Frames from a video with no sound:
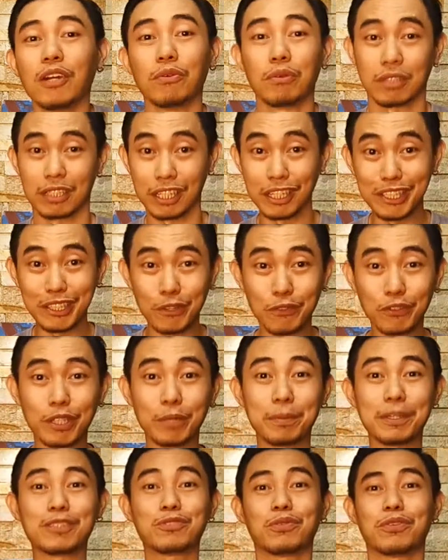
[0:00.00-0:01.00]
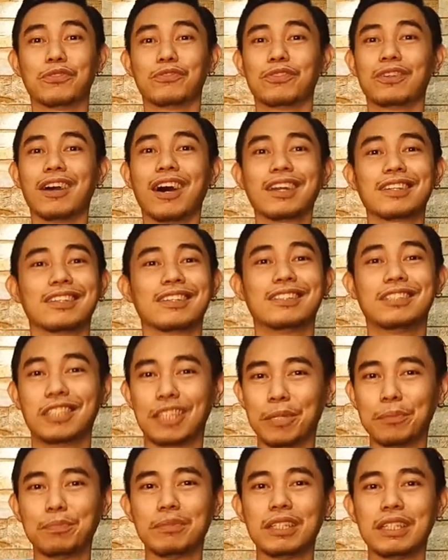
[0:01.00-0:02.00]
well here in the Philippines we've got the
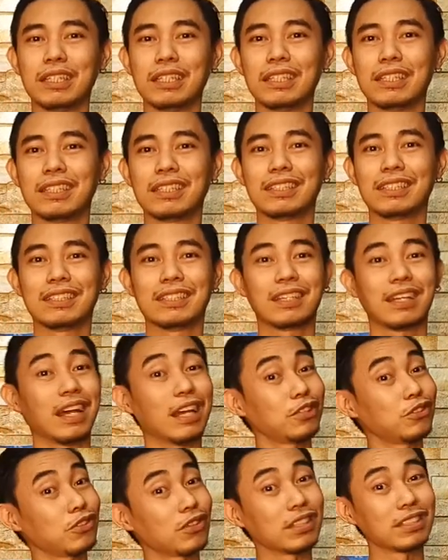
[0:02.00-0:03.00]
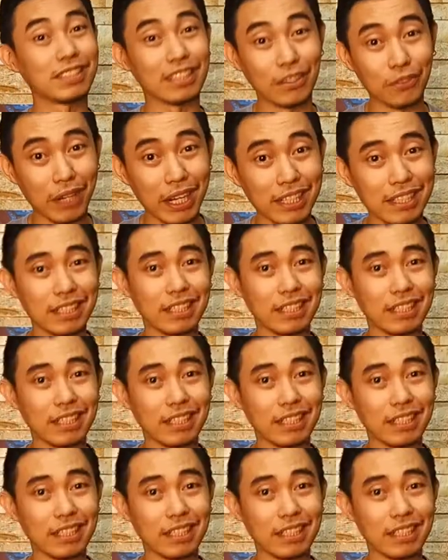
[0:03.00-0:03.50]
jeepney, as you can see right